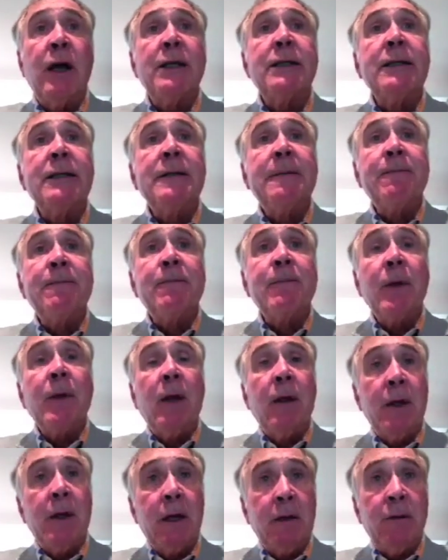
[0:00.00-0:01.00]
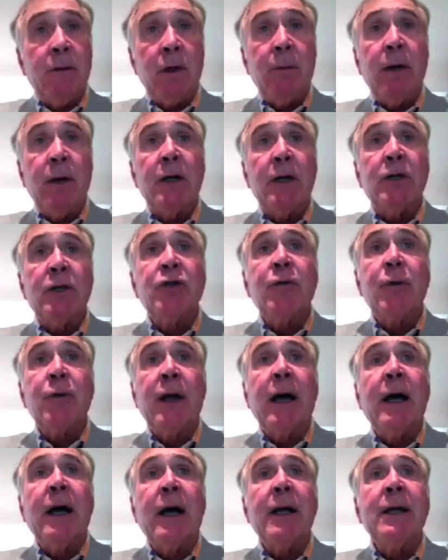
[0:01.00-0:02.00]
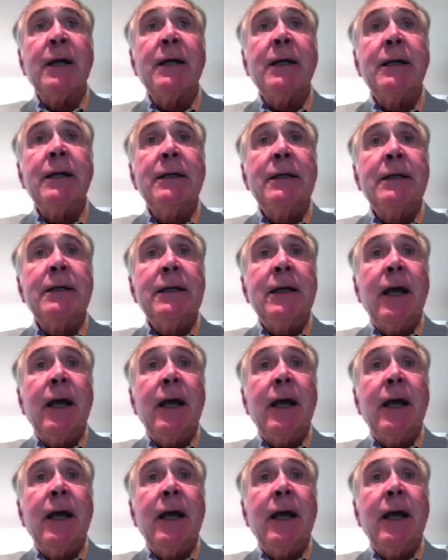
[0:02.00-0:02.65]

grant. Thank you very much for that.